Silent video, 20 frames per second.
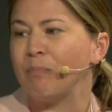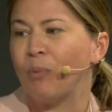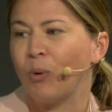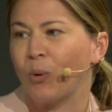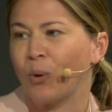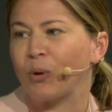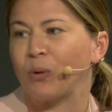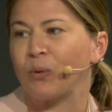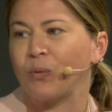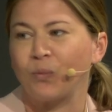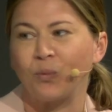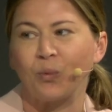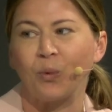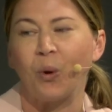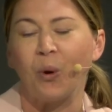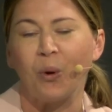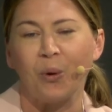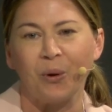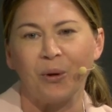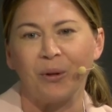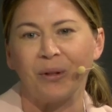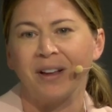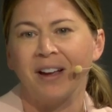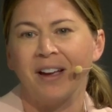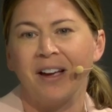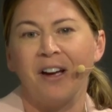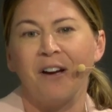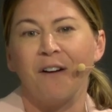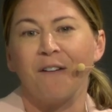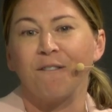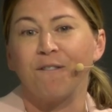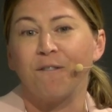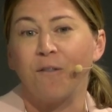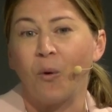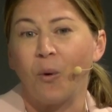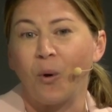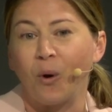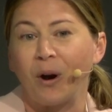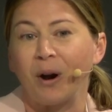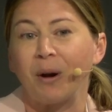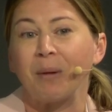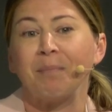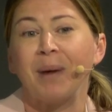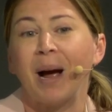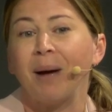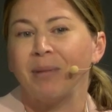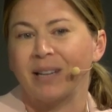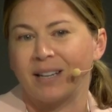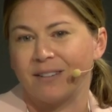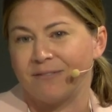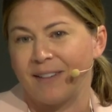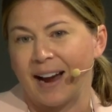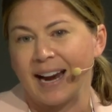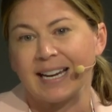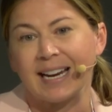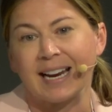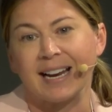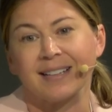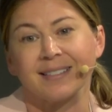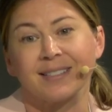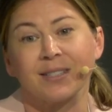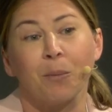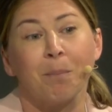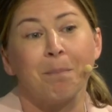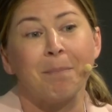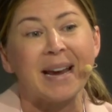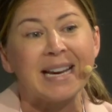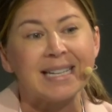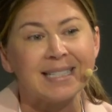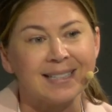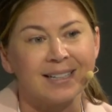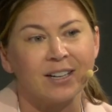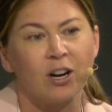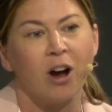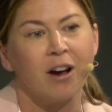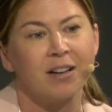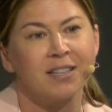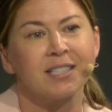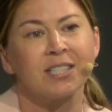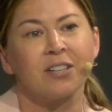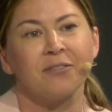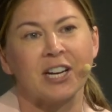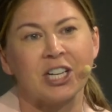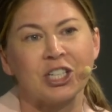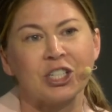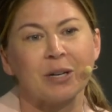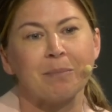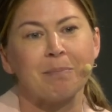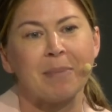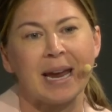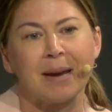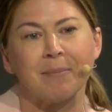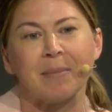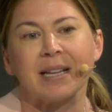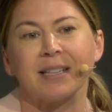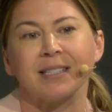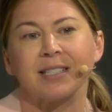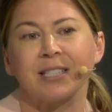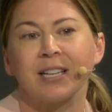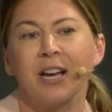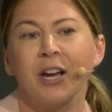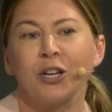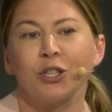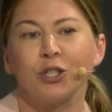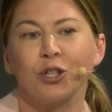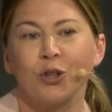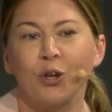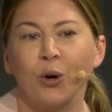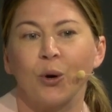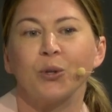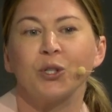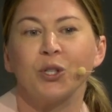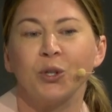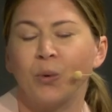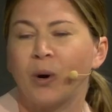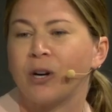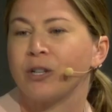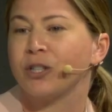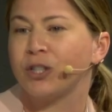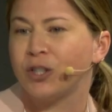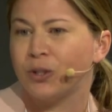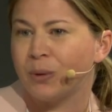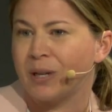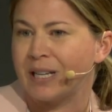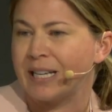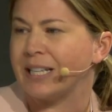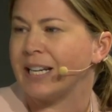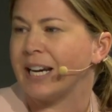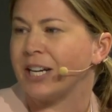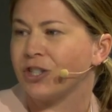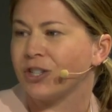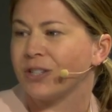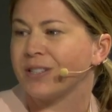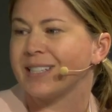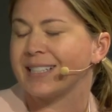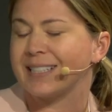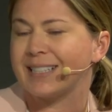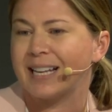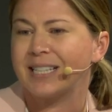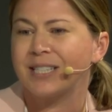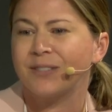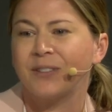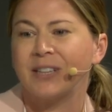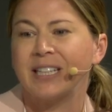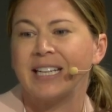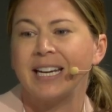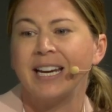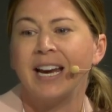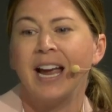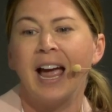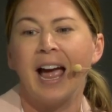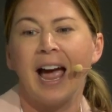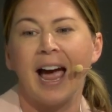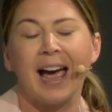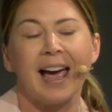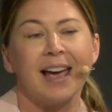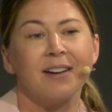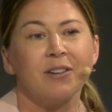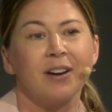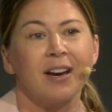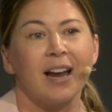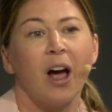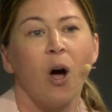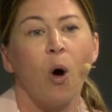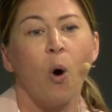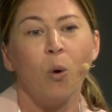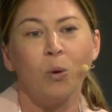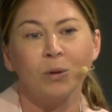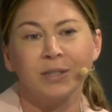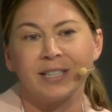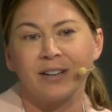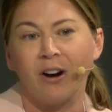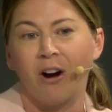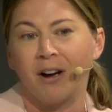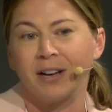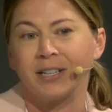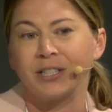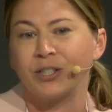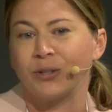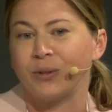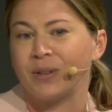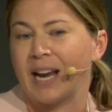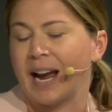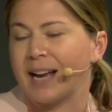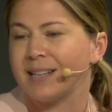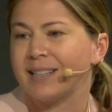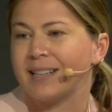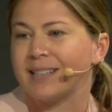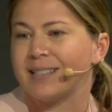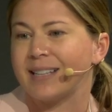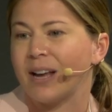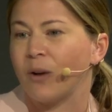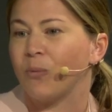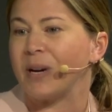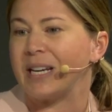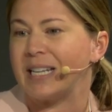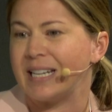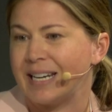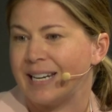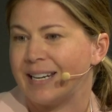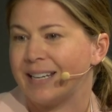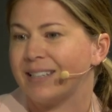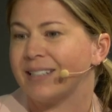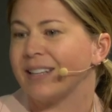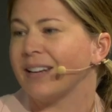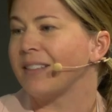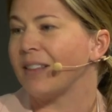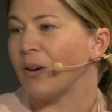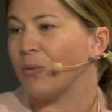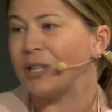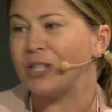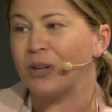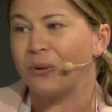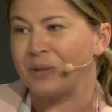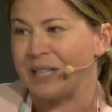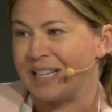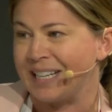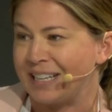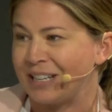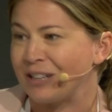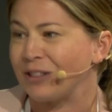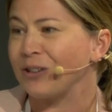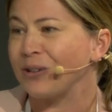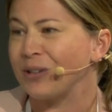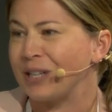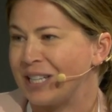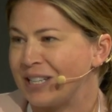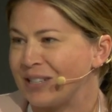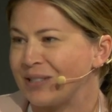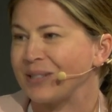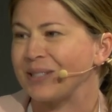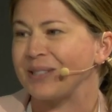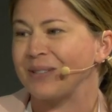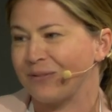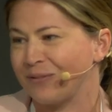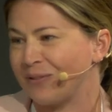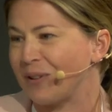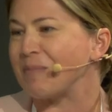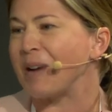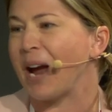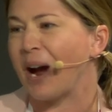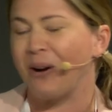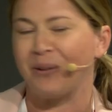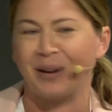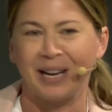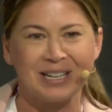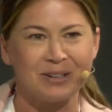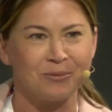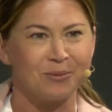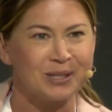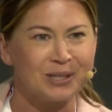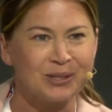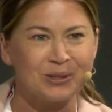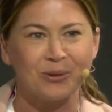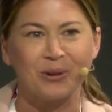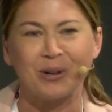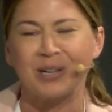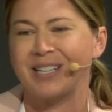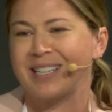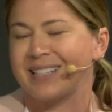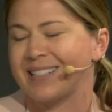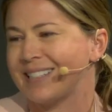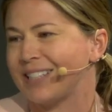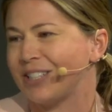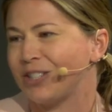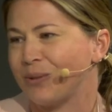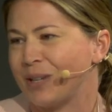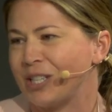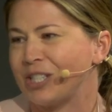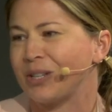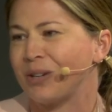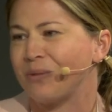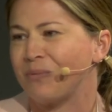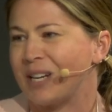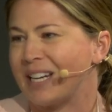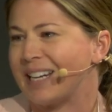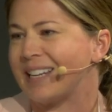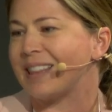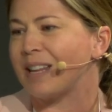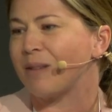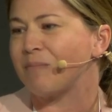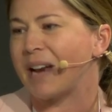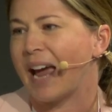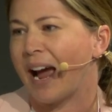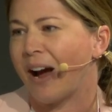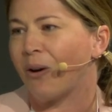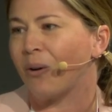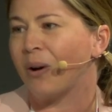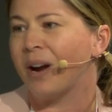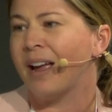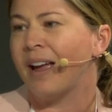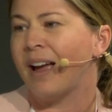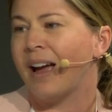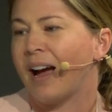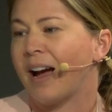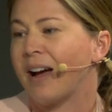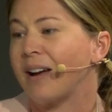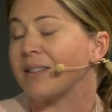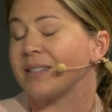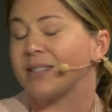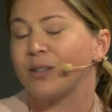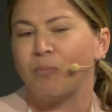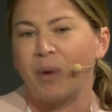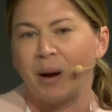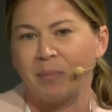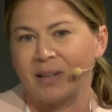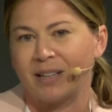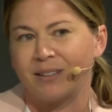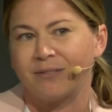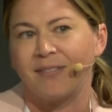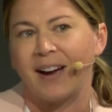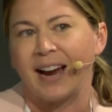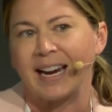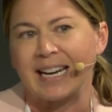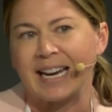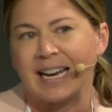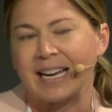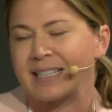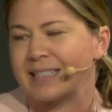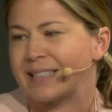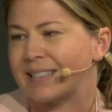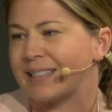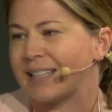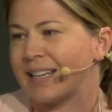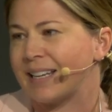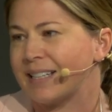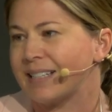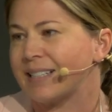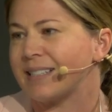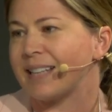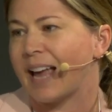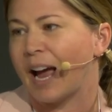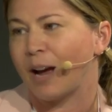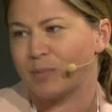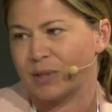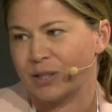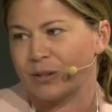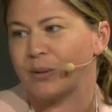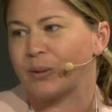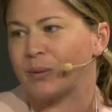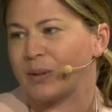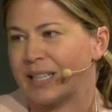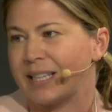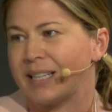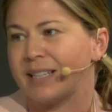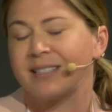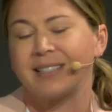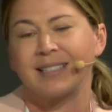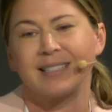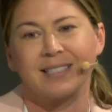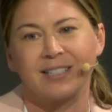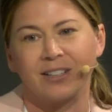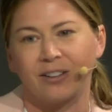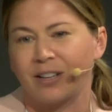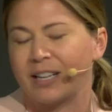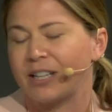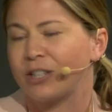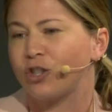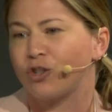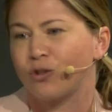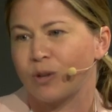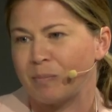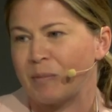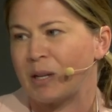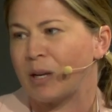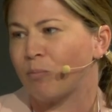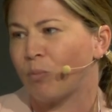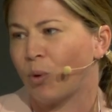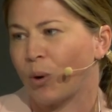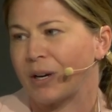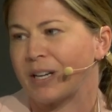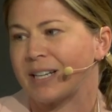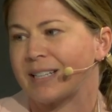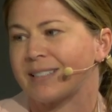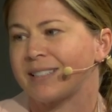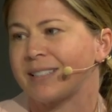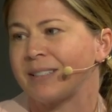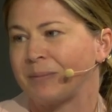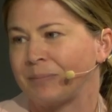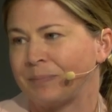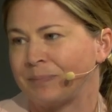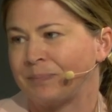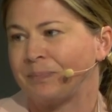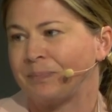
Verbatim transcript: important role for public finance, so basic conservation payments to those who are stewarding nature successfully and holding on to the assets that we need, that we don't need in 30 years from now in a restored situation. We need them now. Uh, so public finance is absolutely still extremely important.